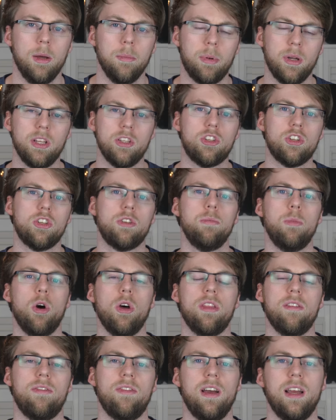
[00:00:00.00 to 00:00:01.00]
But it's just
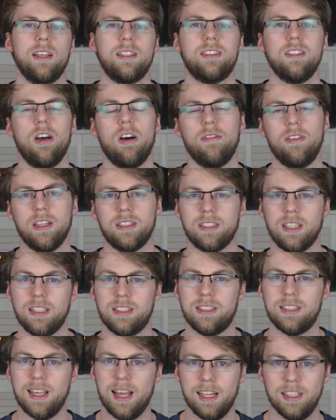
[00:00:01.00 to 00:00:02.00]
more the fact of, as I
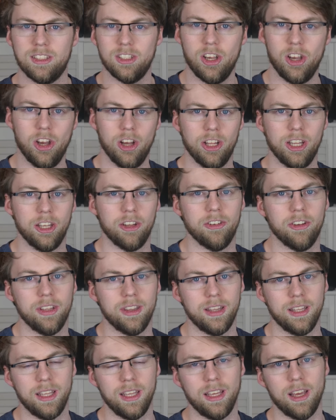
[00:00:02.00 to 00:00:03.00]
said earlier
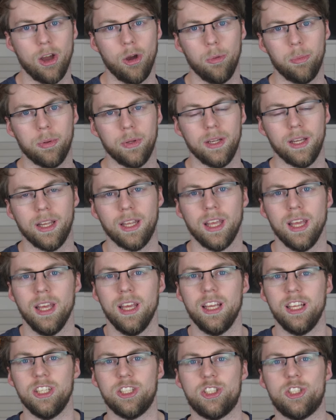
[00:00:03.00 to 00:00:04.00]
in the opening,
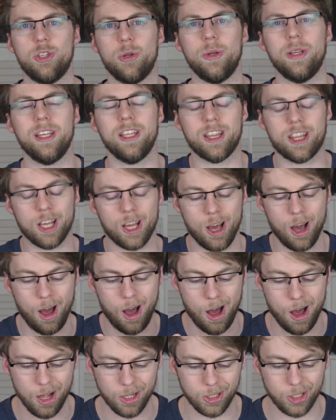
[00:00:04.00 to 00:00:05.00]
it's doing the
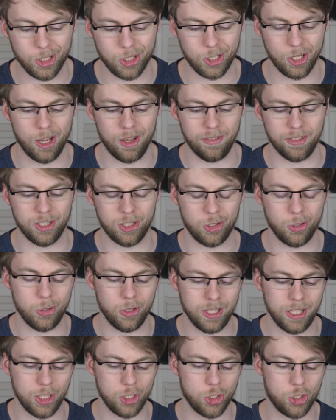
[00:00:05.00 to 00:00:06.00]
card service,
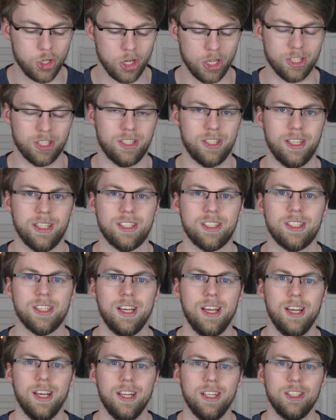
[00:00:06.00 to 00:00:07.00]
doing it justice
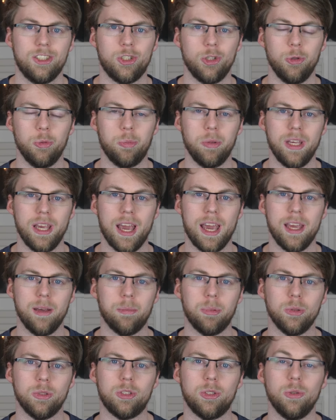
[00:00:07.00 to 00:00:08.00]
to be
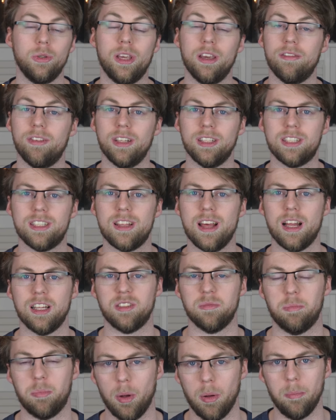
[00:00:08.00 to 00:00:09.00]
able to give it
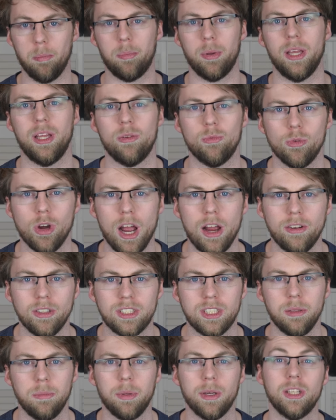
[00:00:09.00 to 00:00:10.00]
that bump in
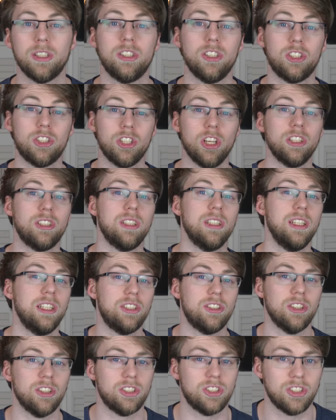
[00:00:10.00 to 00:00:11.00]
rarity, because it certainly
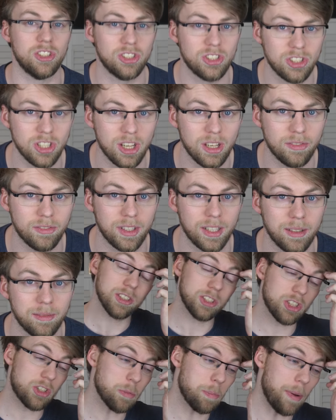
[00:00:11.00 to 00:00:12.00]
does deserve it.
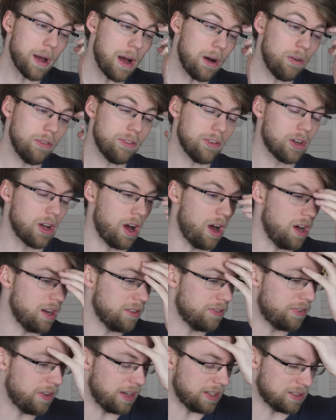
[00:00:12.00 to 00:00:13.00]
Such a powerful card
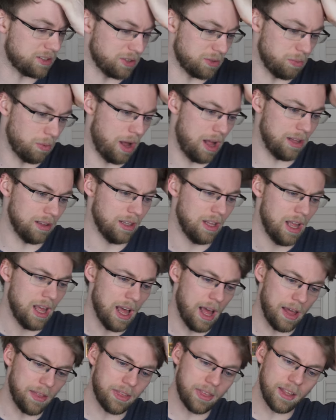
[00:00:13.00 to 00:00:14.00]
effect as well.
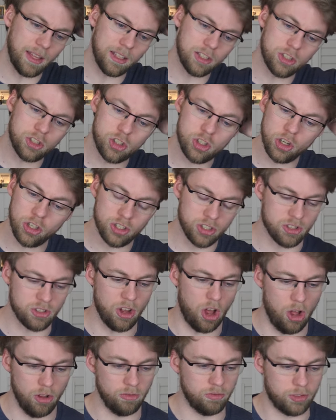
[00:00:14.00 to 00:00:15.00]
I think just
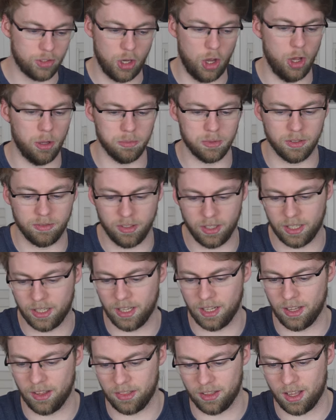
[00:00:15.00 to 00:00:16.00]
on terms of
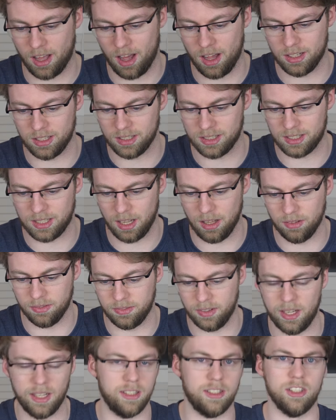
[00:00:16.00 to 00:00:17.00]
looking at the card
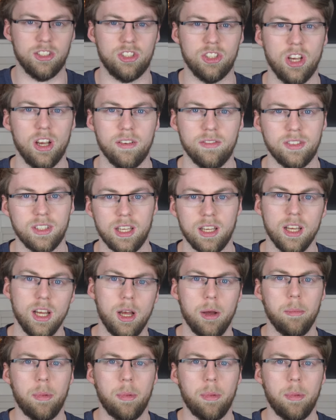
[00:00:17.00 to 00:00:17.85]
itself, it deserves it.